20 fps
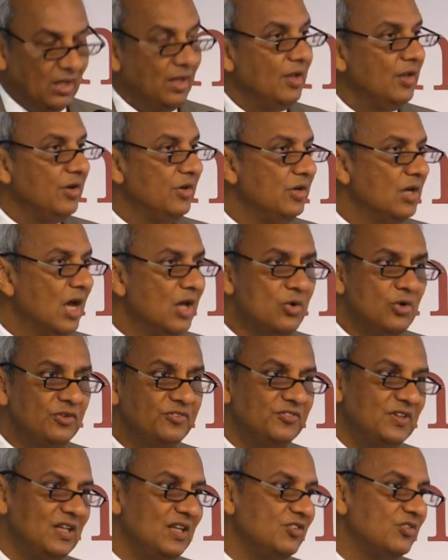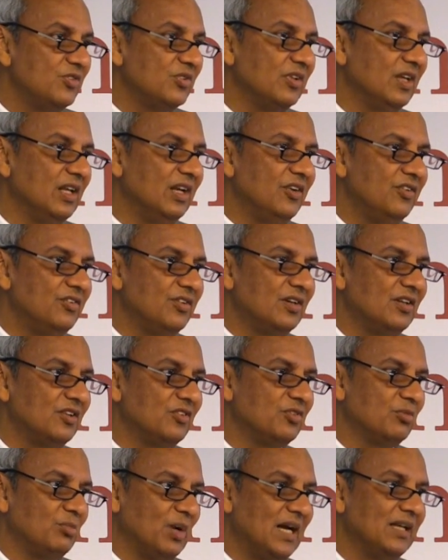None of these
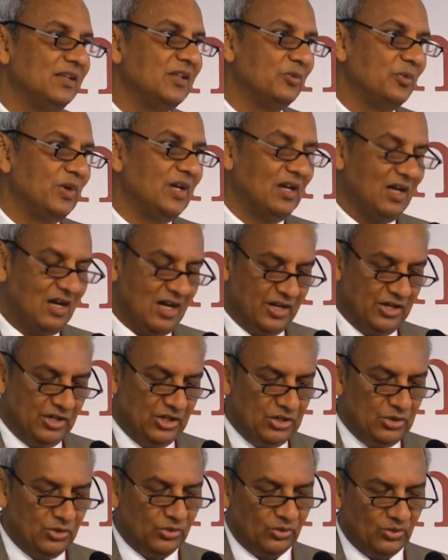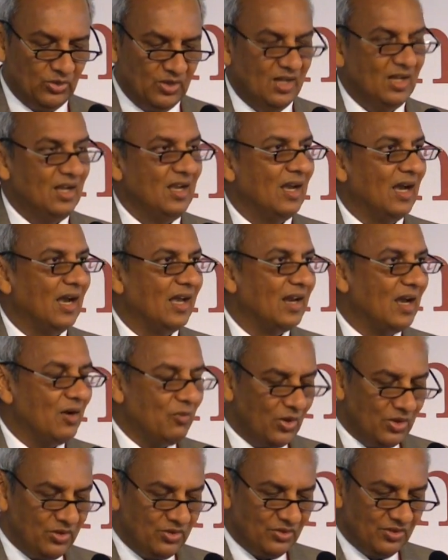initiatives, by the way, are new, and I
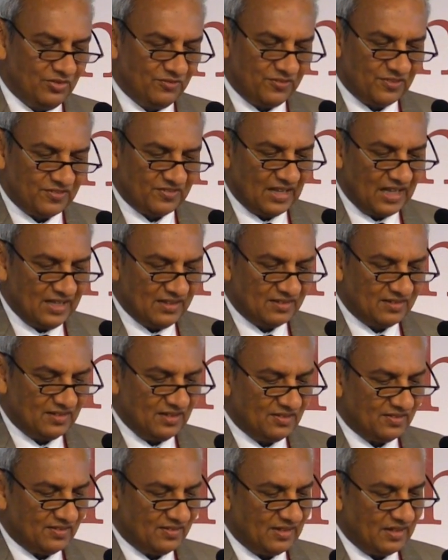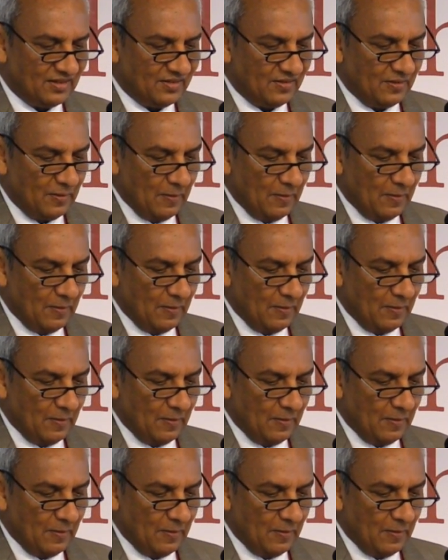want to emphasize this, that